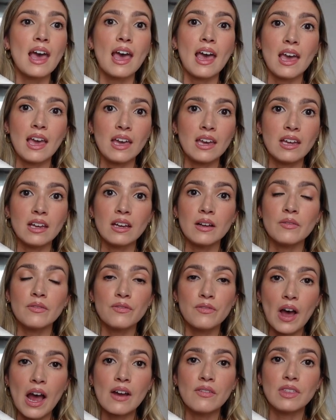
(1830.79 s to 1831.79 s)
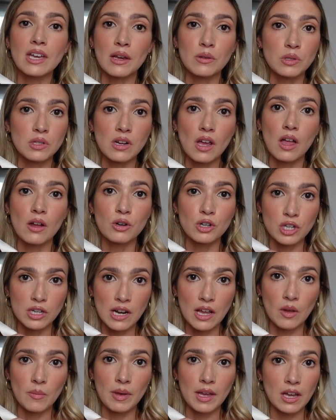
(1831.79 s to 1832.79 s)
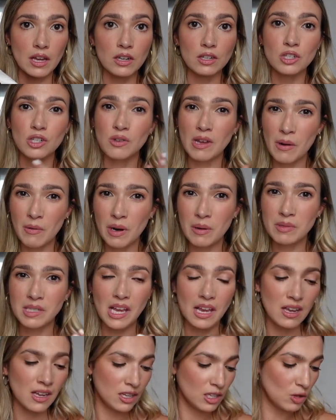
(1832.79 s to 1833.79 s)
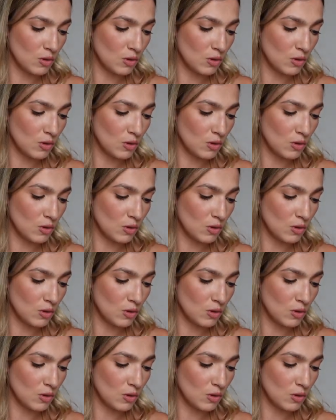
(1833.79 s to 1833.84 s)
a $5,000 Chanel bag. Do you get what I'm saying?